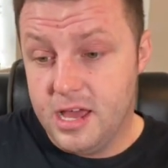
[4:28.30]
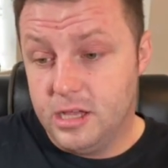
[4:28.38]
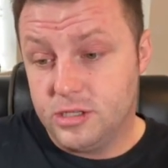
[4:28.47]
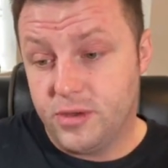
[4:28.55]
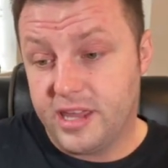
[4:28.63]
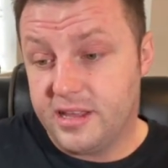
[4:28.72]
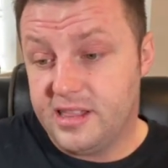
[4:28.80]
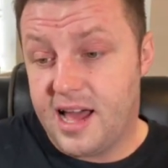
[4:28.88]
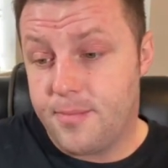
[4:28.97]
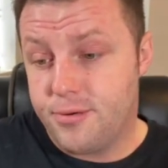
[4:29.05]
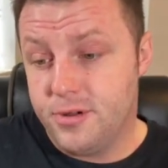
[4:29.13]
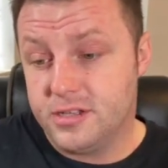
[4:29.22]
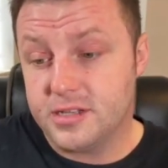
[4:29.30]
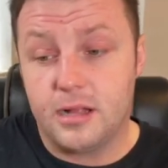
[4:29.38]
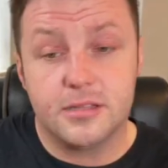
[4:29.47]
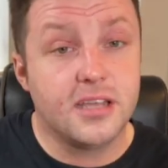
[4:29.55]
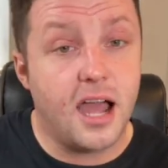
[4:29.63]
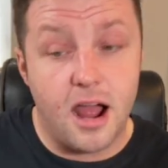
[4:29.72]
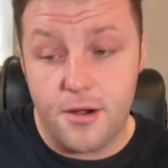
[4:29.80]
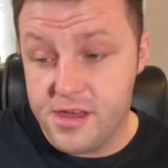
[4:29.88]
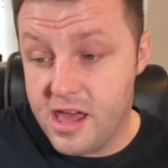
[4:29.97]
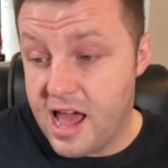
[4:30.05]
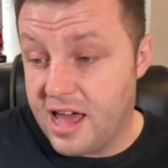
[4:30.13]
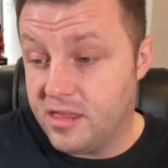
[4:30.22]
So we get the Lapras,
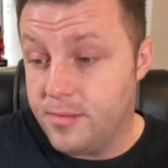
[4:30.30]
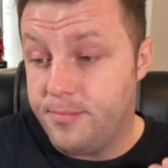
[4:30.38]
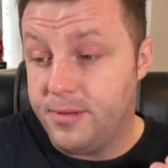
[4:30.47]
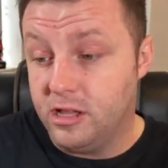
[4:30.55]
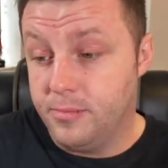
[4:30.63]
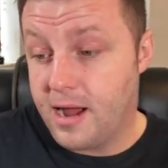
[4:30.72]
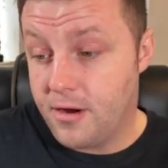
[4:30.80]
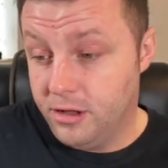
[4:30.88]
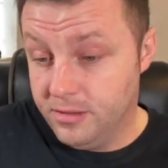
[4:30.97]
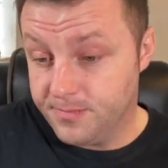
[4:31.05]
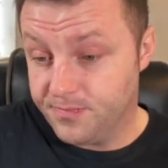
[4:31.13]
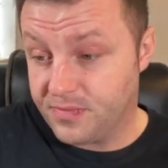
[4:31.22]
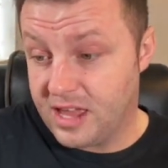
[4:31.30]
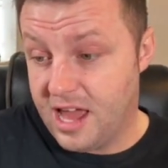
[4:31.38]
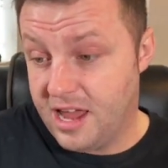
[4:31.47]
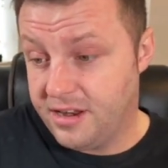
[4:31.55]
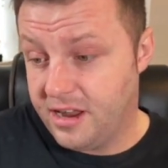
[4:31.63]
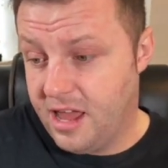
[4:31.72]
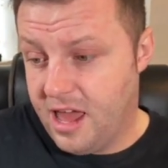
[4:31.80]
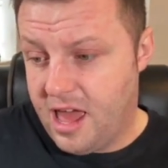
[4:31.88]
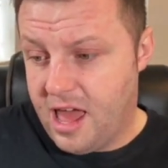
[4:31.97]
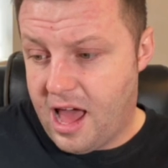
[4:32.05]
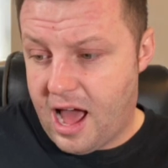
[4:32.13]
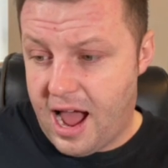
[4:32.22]
Altaria, and the Bilbarrel. And
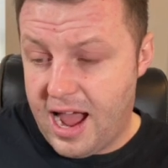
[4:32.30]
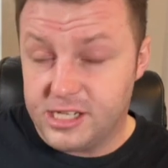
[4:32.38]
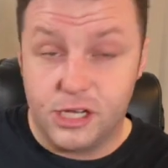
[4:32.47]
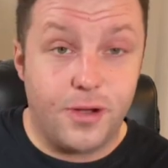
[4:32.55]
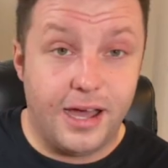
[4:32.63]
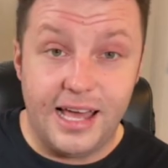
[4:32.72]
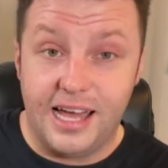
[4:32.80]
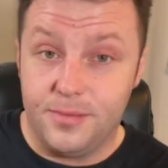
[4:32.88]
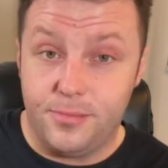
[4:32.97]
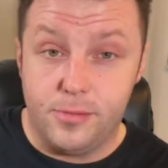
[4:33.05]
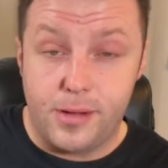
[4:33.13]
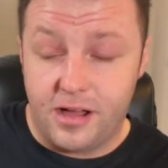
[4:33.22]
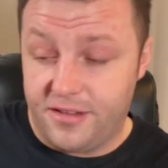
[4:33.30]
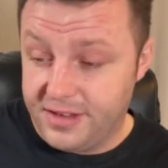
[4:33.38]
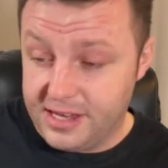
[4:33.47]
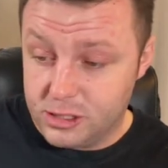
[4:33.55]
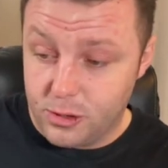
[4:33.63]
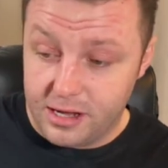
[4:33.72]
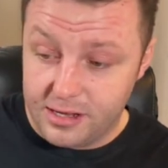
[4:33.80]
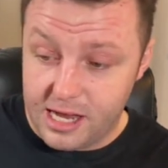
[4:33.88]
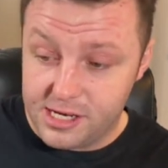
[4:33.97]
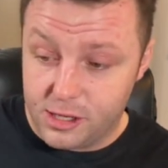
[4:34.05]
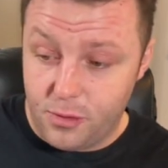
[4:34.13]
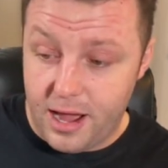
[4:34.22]
I actually quite like the Bilbarrel. I think it's
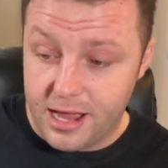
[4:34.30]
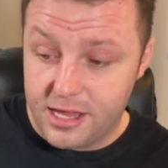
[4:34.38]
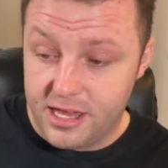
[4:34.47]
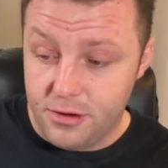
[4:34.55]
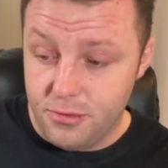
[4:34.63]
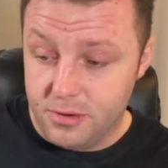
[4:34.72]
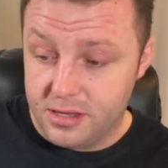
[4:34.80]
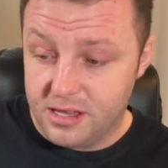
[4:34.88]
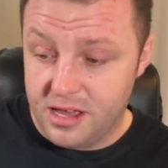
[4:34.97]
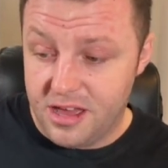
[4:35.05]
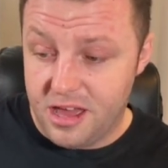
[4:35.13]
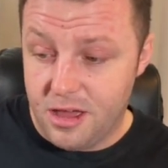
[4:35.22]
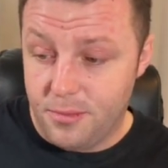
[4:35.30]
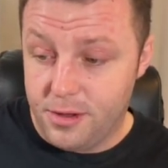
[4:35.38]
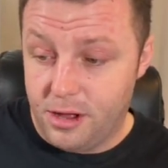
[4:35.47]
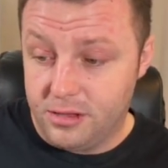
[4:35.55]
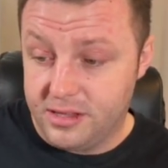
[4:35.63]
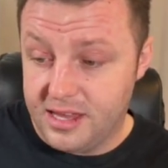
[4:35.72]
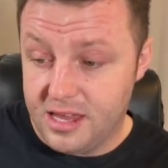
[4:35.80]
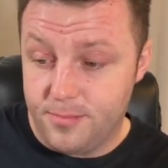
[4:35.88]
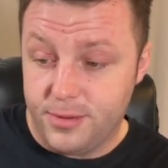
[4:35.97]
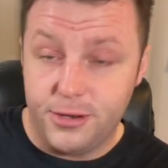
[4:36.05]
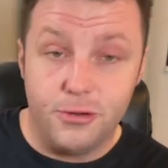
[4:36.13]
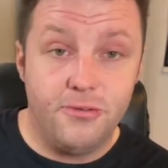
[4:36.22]
quite cute with all the
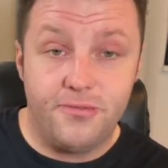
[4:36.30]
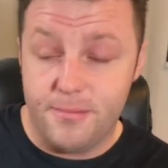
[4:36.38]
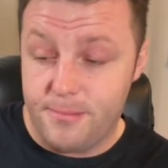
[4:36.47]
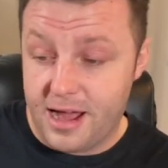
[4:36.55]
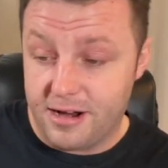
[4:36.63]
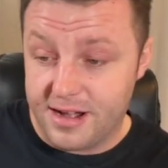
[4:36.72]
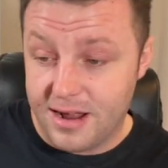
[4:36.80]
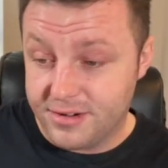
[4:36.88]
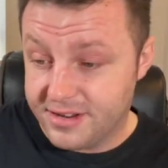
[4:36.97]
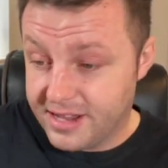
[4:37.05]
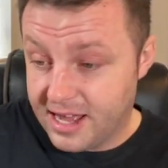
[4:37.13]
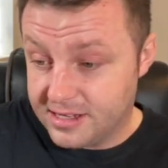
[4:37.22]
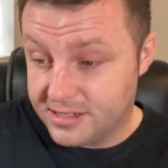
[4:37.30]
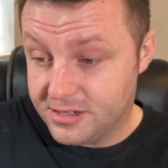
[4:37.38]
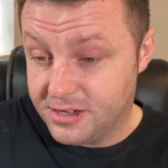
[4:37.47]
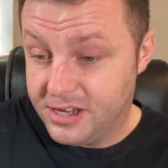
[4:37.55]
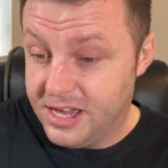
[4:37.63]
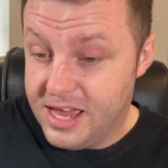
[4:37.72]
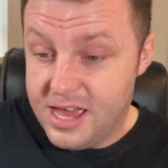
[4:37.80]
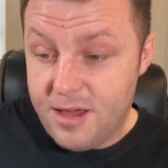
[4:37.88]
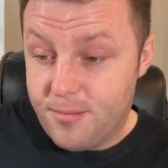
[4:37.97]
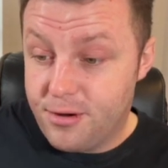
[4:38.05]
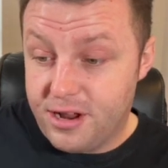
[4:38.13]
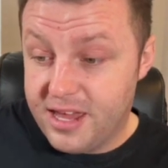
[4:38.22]
Bidoof in background and that. So
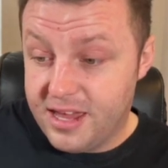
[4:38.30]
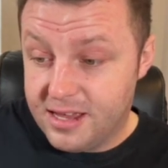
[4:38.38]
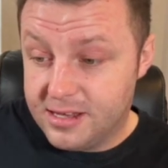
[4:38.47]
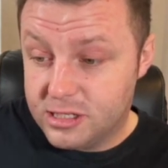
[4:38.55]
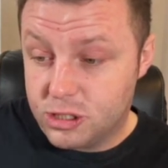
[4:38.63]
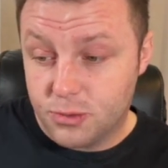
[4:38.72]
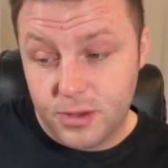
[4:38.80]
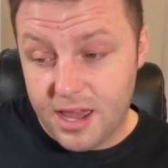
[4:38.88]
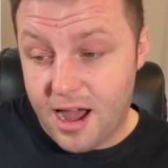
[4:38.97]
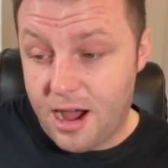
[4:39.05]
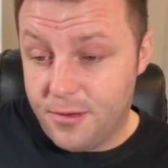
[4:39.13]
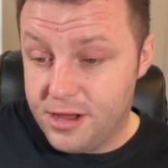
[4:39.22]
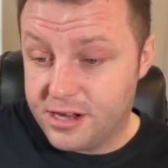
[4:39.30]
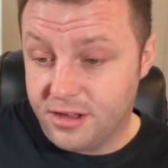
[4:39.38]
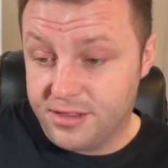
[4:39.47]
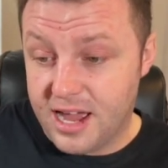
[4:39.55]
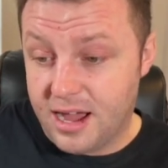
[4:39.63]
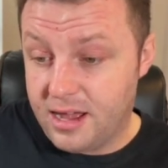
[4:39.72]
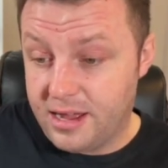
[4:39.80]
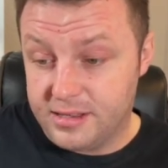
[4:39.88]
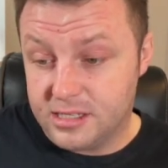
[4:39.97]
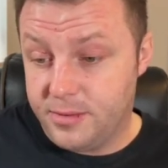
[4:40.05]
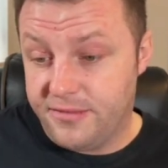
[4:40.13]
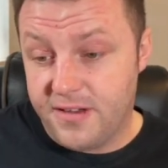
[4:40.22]
pretty sweet artwork on that.
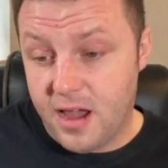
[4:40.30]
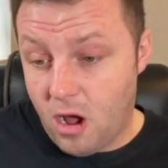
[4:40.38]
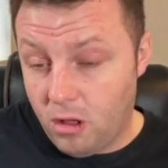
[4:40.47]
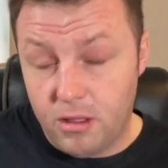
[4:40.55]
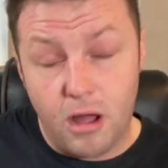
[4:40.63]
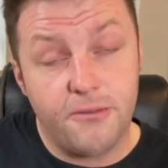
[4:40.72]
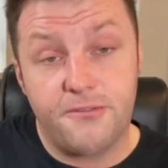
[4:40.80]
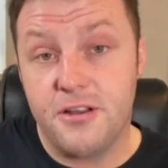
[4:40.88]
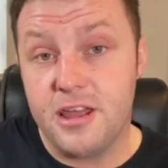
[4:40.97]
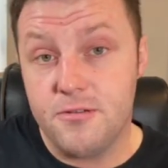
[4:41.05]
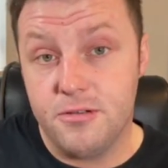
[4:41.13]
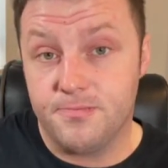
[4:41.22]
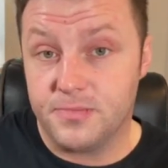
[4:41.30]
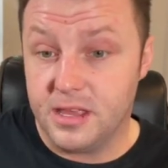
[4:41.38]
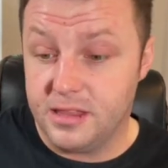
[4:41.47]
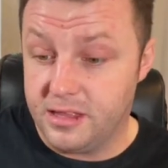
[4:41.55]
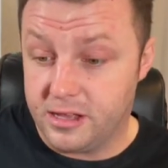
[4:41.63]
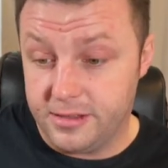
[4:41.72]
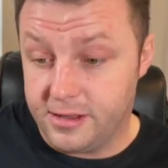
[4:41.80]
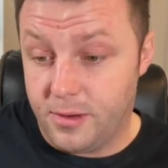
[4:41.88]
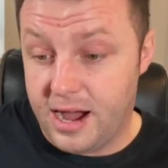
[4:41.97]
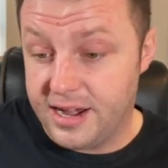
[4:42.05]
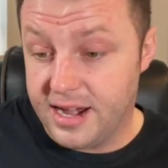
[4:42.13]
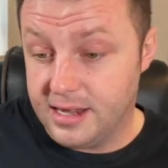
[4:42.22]
And to be fair, all three of them, they're
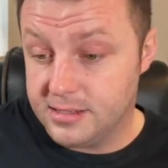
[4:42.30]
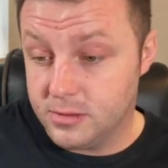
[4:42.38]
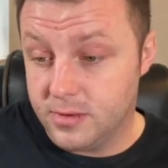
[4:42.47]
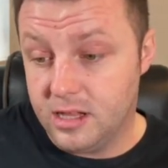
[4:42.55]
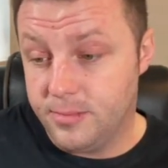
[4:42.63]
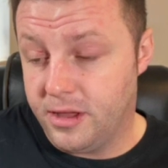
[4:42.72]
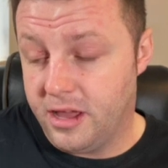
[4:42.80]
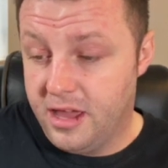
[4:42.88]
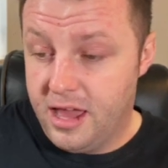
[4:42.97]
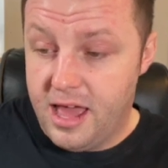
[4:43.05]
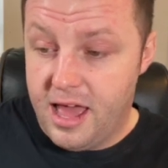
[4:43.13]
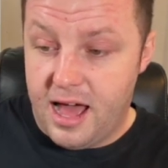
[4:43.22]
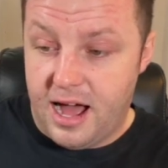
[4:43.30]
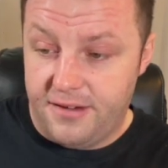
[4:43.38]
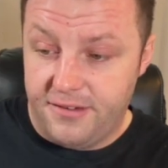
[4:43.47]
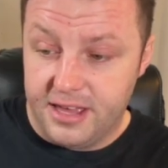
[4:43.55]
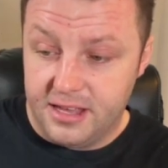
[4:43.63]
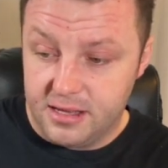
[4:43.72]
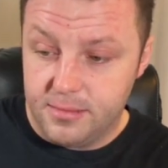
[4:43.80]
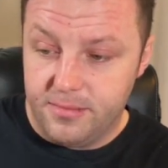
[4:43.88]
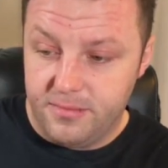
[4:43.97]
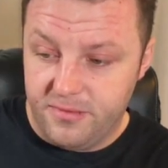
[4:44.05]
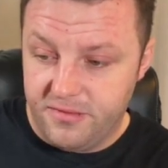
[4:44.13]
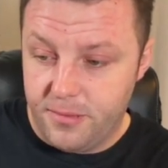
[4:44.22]
quite nice as well. But I think
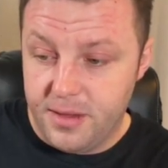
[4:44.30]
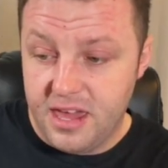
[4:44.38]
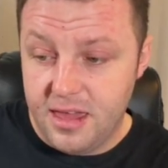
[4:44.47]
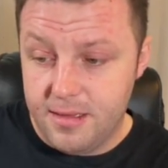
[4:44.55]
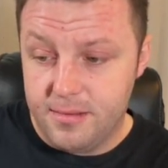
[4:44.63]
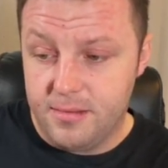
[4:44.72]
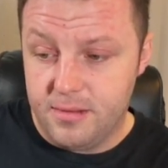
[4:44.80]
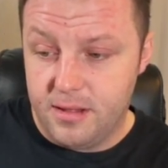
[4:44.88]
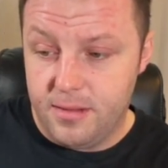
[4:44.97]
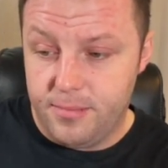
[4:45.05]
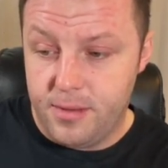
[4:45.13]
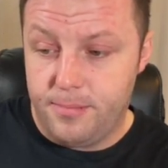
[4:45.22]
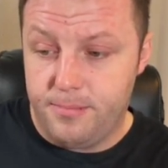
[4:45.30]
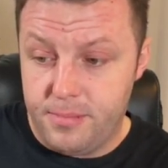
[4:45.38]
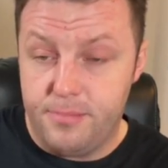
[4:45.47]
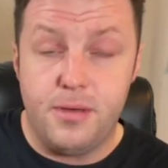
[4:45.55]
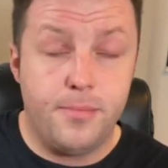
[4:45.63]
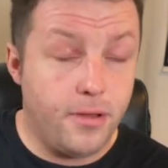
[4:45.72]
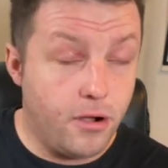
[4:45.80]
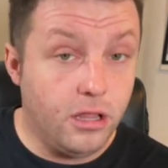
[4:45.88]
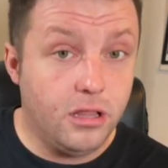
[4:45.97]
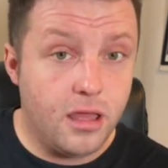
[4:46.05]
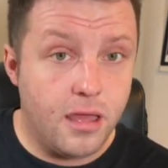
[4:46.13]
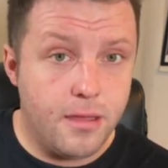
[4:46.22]
for me,
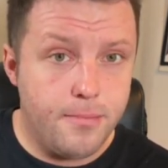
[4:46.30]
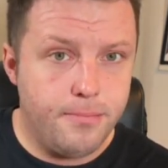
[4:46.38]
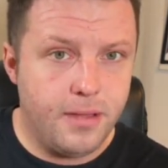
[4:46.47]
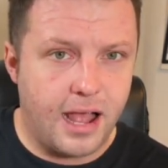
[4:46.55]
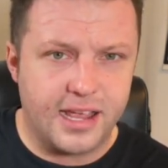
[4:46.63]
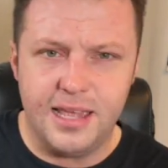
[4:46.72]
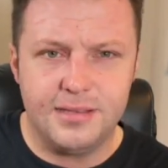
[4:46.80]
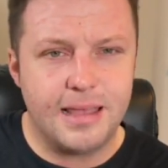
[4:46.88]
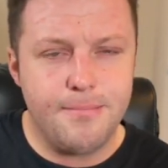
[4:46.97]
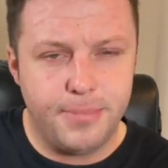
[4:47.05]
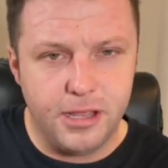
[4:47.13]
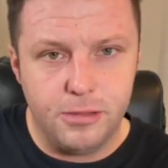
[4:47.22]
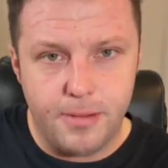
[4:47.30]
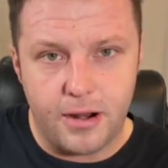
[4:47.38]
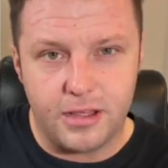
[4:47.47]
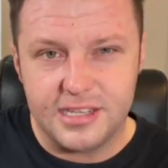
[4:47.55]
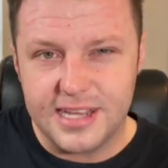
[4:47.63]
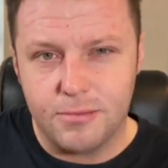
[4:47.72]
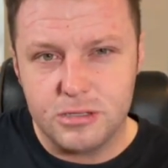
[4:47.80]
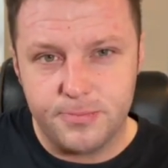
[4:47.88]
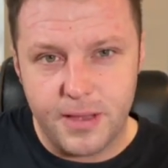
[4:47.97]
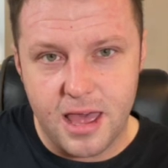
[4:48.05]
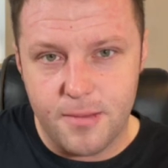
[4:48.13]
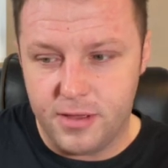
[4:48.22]
Bilbarrel. I keep saying Bilbarrel. It sounds
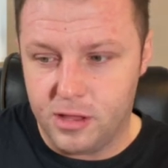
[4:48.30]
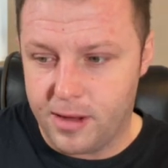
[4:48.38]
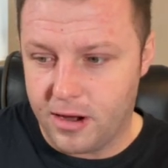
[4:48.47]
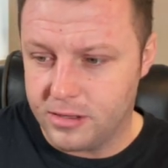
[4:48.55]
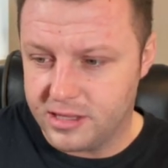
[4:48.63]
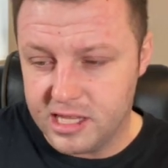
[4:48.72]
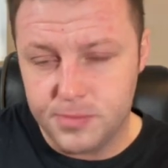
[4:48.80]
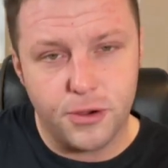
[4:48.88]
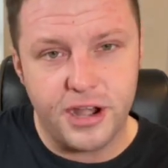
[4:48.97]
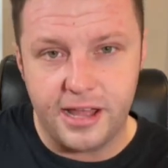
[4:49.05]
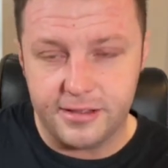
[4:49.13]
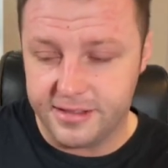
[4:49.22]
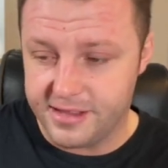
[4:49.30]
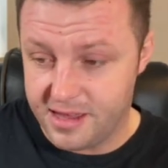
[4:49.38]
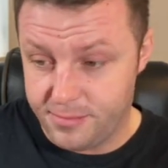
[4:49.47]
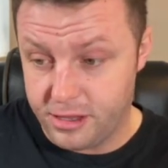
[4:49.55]
better, Bilbarrel. I need to put an L in there.